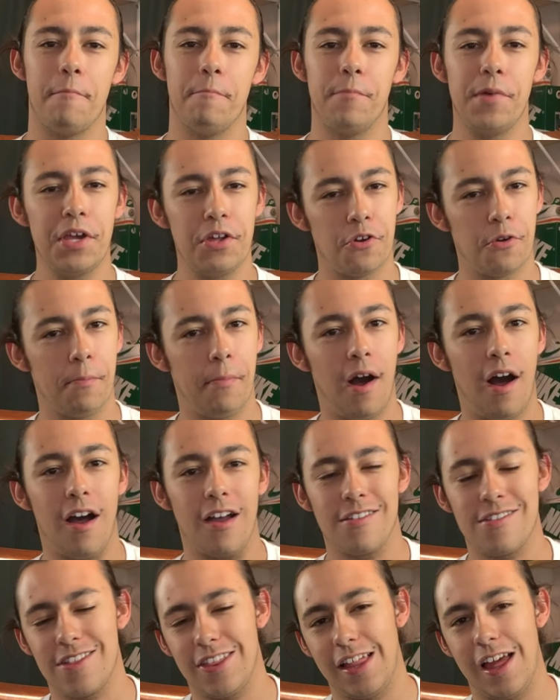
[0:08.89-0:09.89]
beater
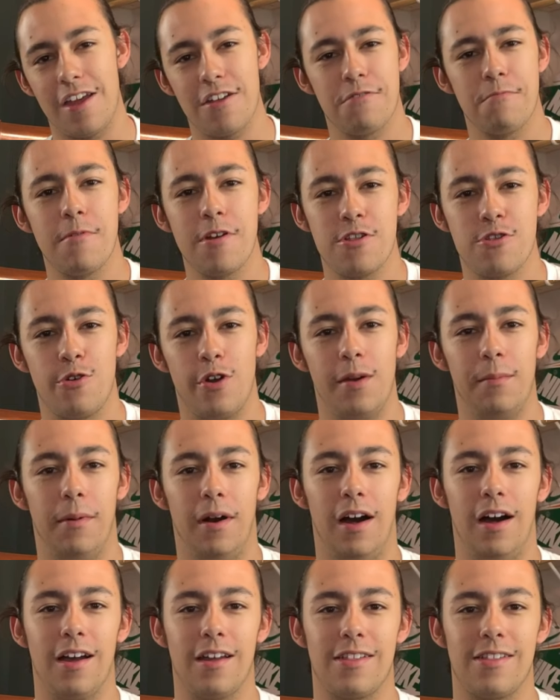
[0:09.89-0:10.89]
box slash mystery
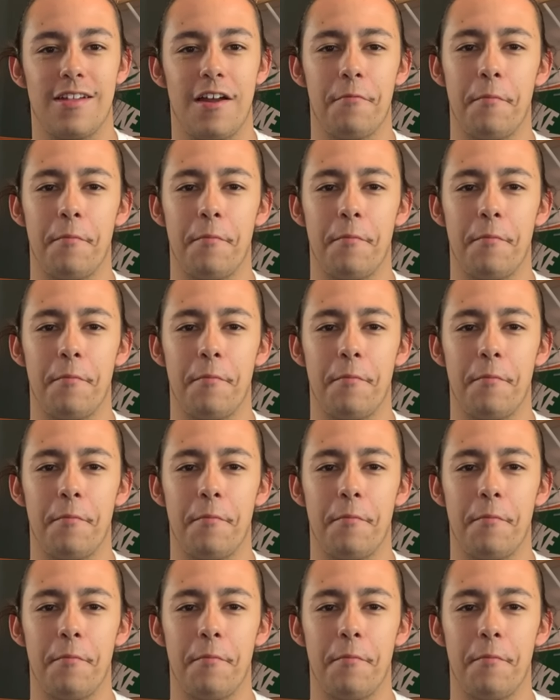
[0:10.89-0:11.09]
box.